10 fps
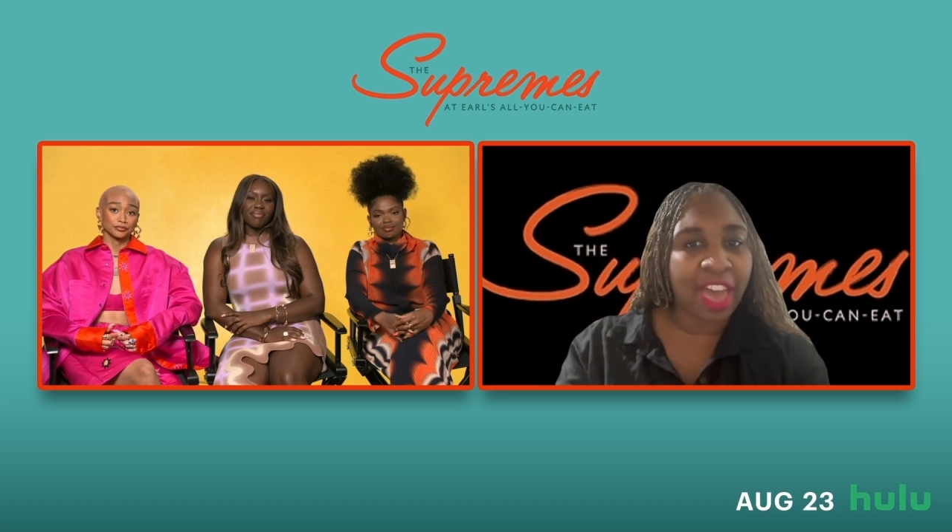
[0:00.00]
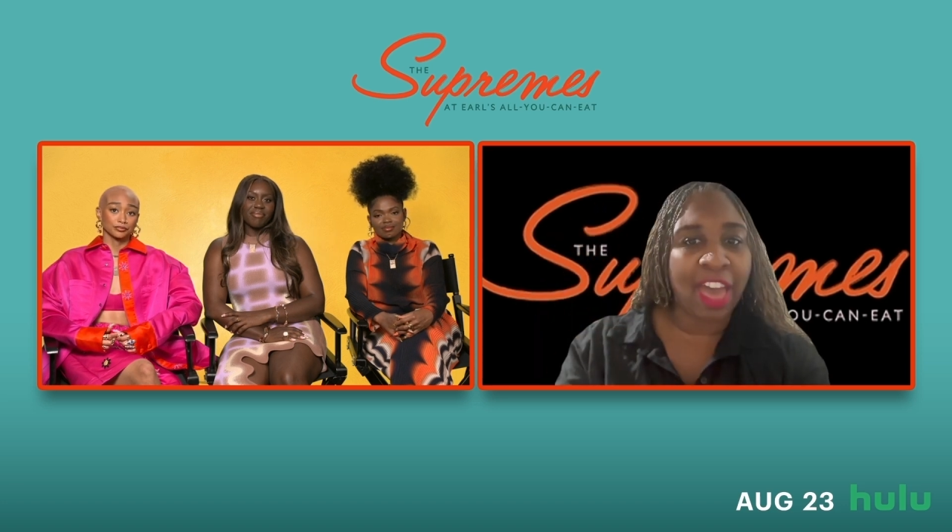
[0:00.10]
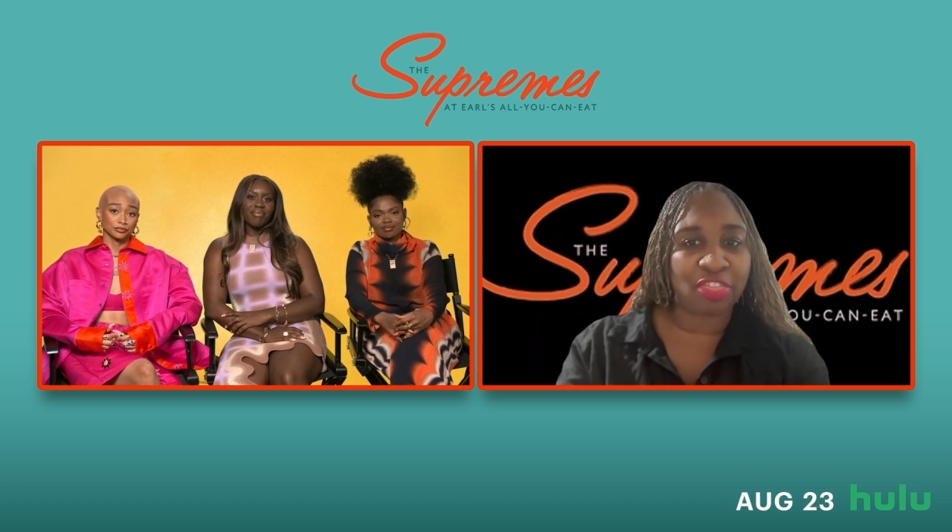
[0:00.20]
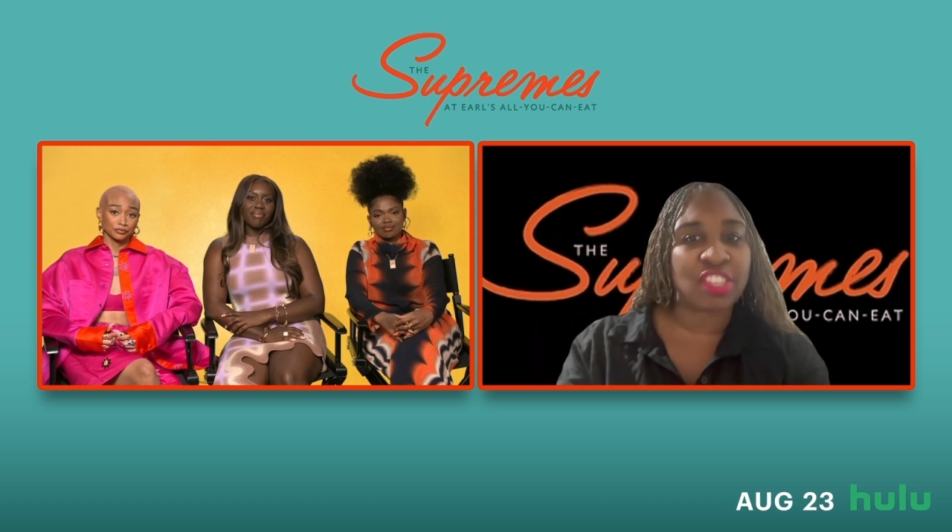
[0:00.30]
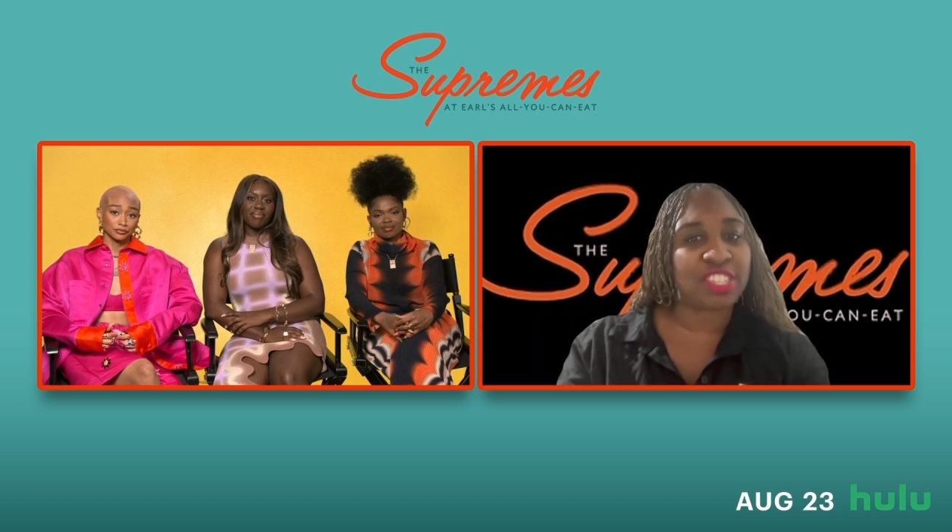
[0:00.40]

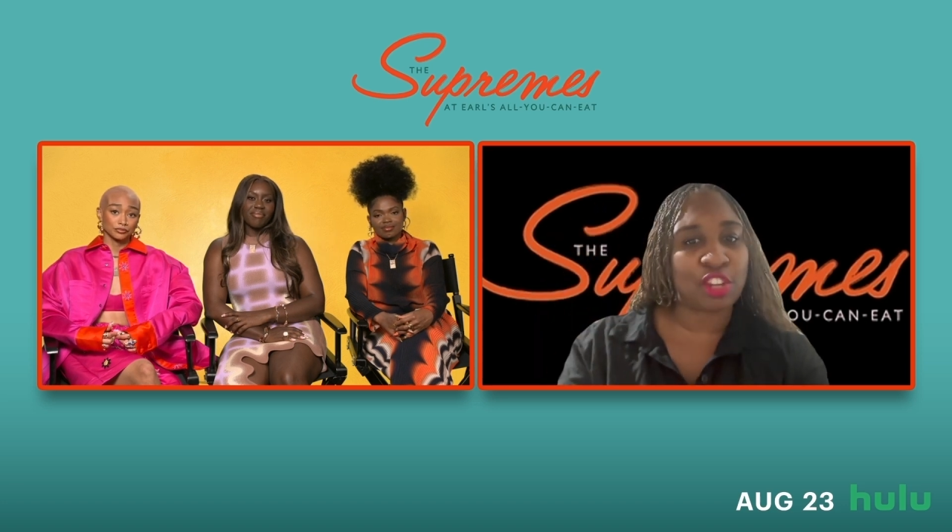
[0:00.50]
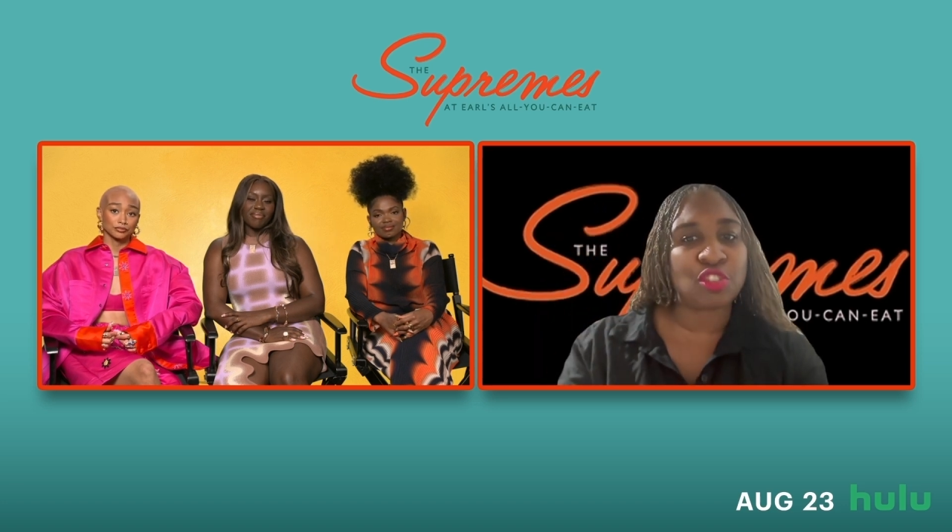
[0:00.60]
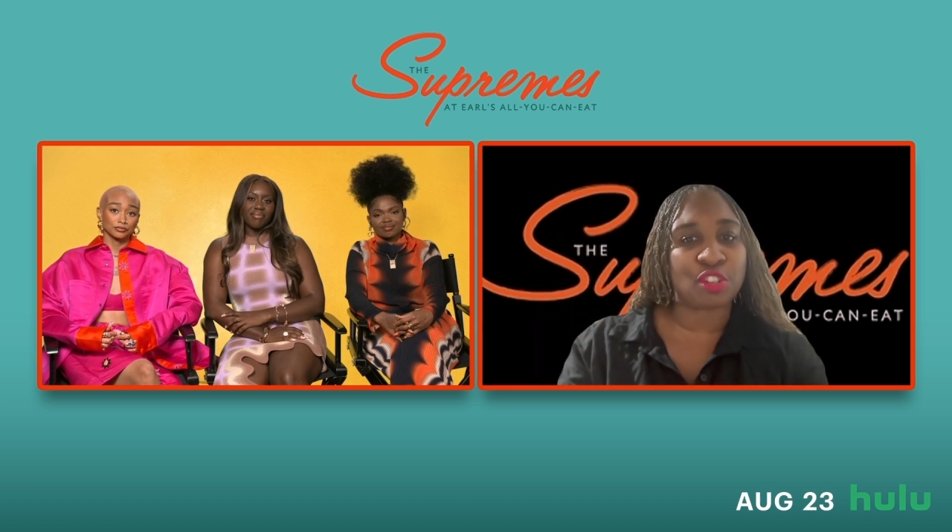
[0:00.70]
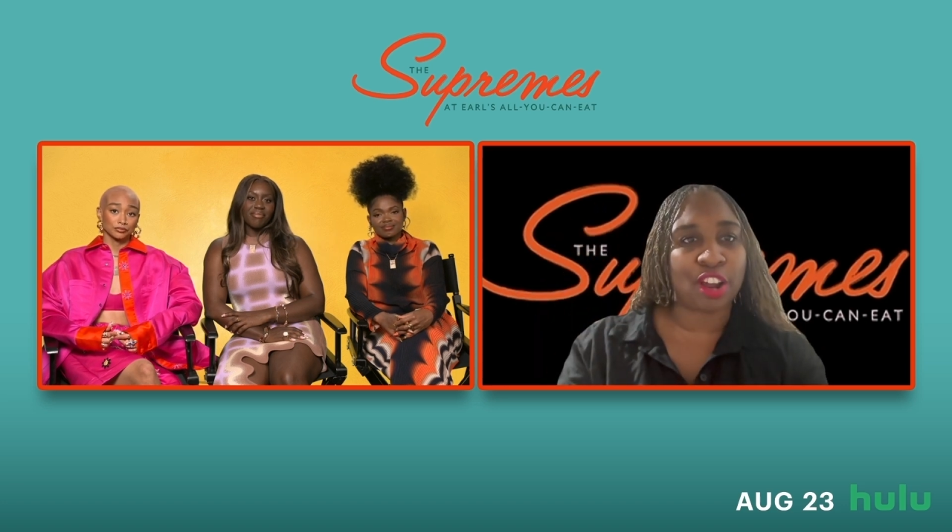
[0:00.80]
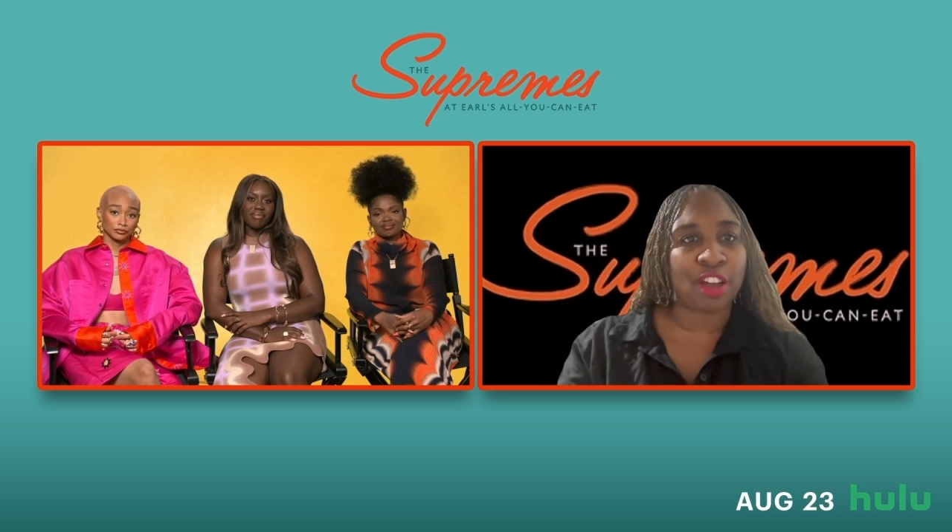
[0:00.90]
at the
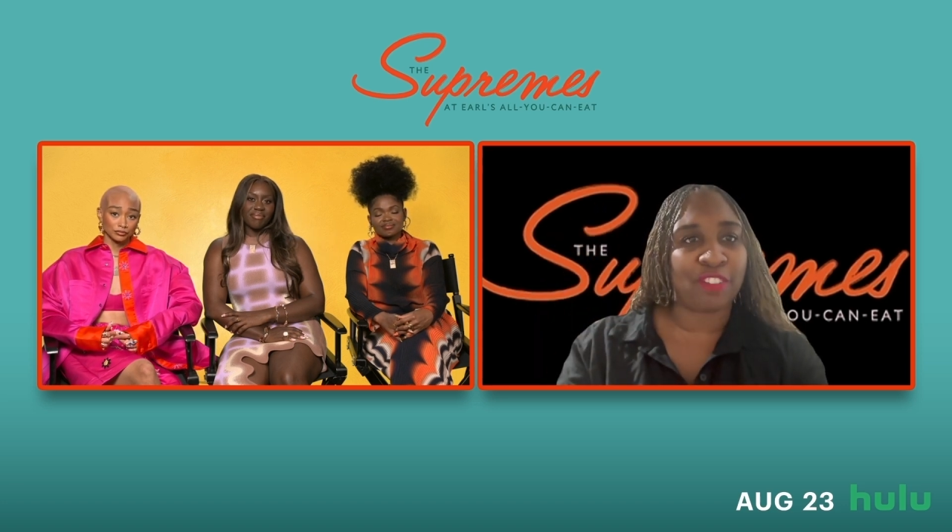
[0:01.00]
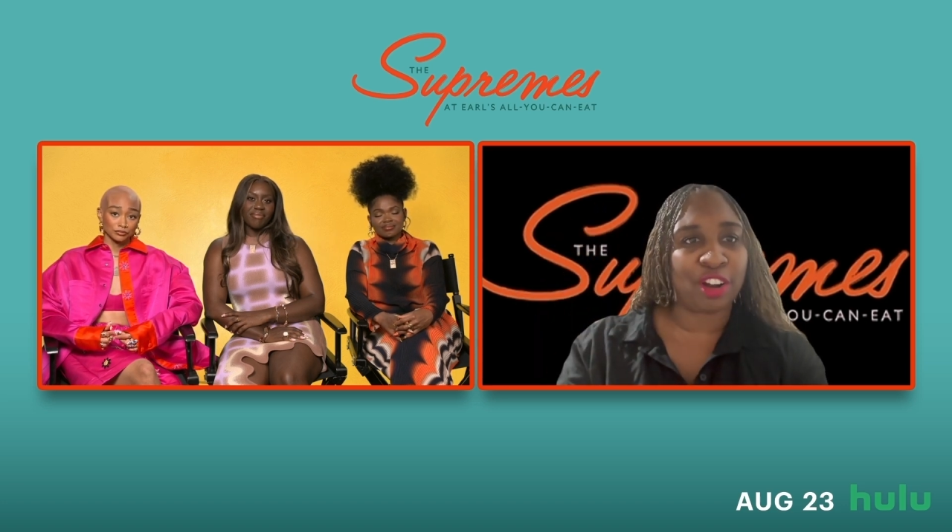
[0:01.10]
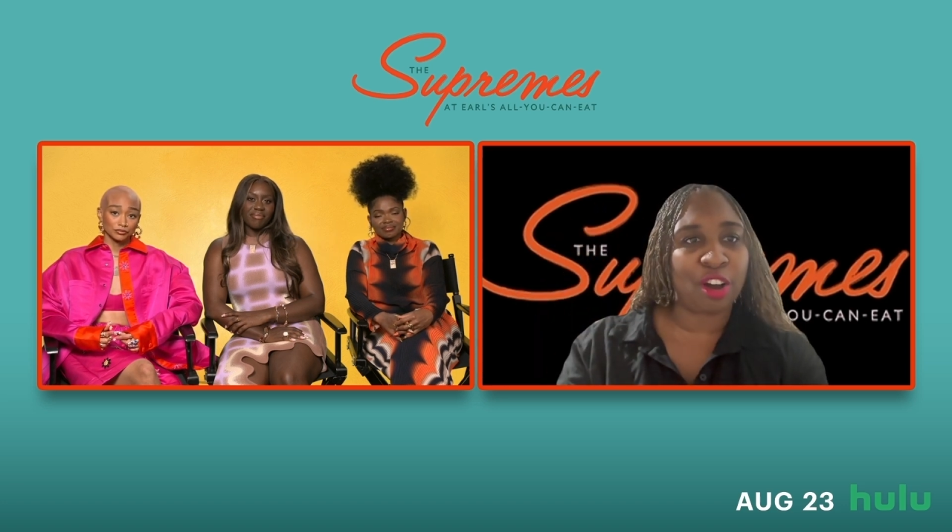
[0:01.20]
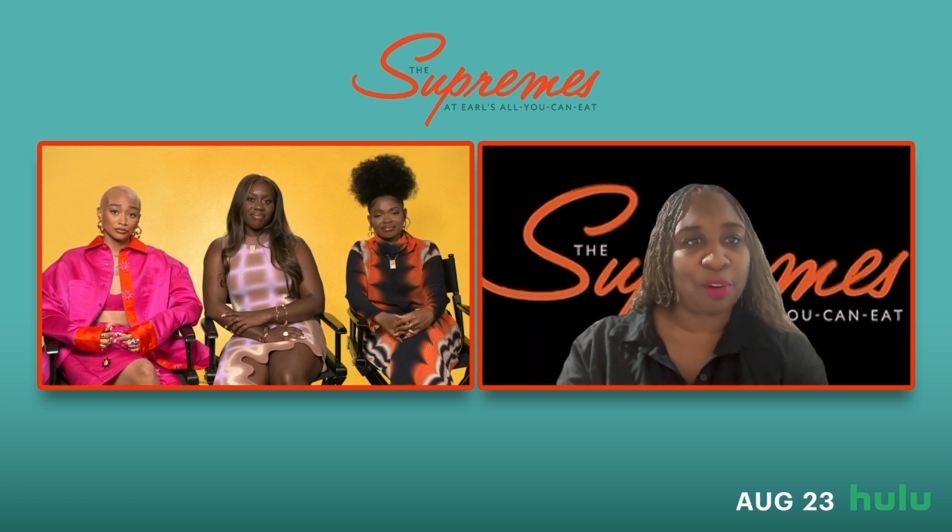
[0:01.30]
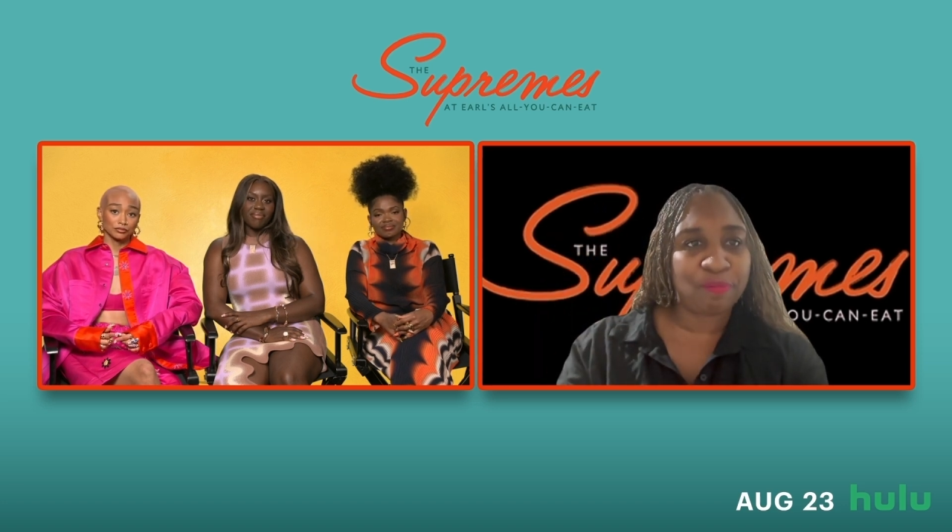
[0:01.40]
center of it
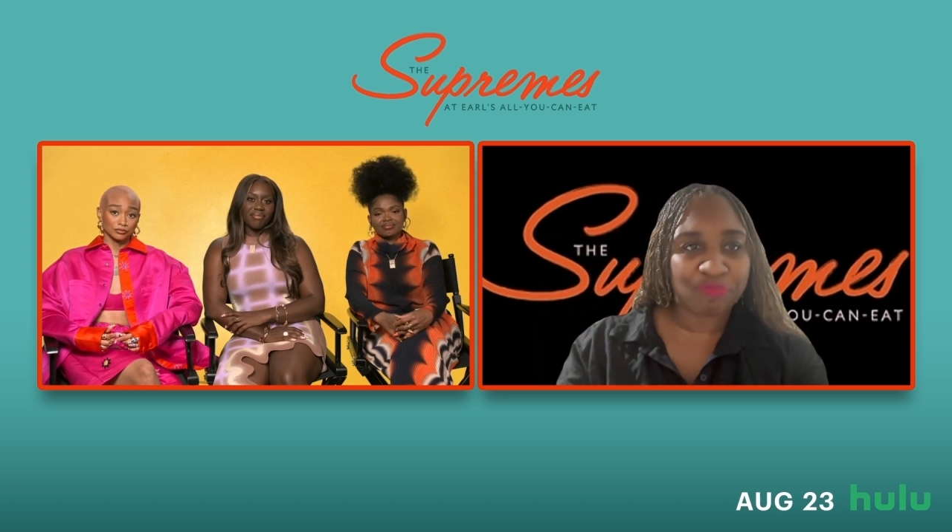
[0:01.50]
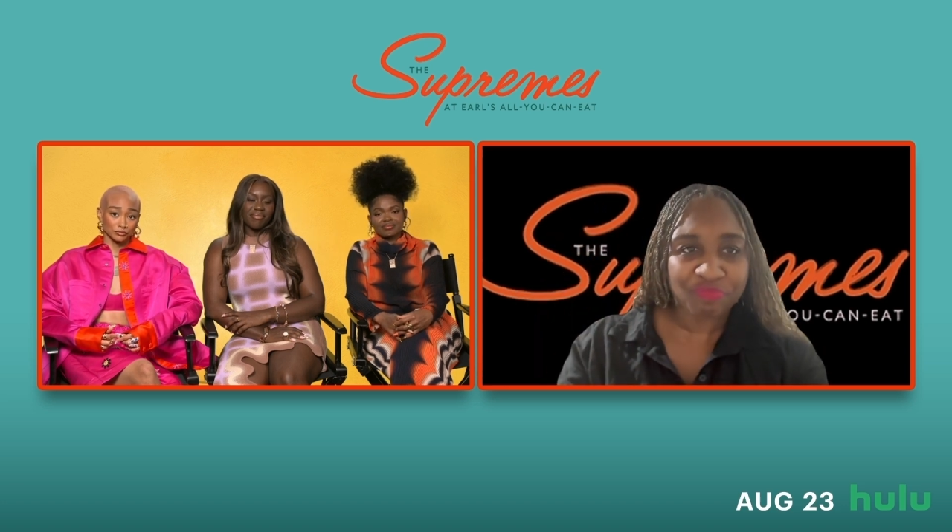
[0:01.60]
all.